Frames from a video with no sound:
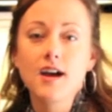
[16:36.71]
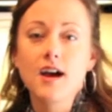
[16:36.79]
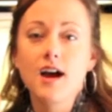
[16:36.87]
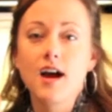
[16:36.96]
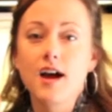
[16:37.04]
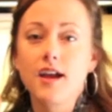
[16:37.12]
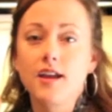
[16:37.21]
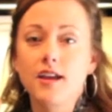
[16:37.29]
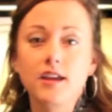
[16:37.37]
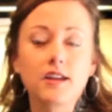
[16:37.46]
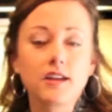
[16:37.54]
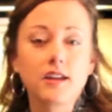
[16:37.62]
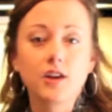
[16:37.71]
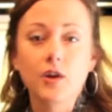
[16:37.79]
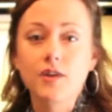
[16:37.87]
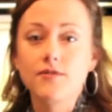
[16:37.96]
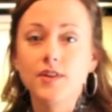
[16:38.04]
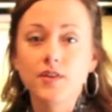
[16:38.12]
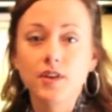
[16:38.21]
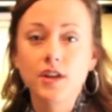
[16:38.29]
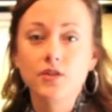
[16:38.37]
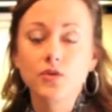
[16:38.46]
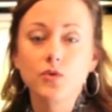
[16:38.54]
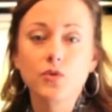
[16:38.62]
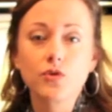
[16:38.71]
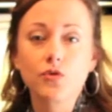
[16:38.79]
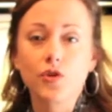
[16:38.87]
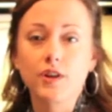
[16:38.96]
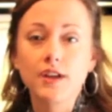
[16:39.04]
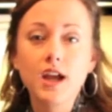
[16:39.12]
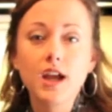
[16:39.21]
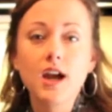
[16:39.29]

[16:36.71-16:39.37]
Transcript: I, you know, have visited schools for a day.